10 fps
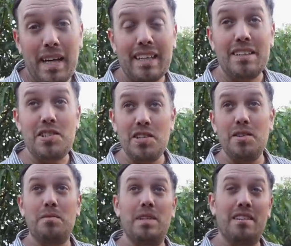back in
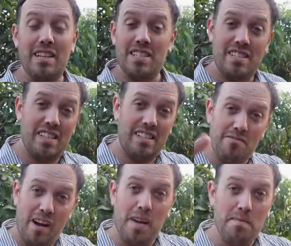June when they're actually
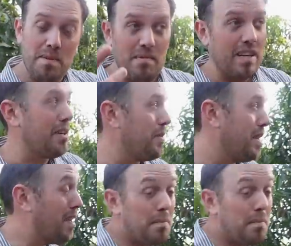ripe and ready to eat.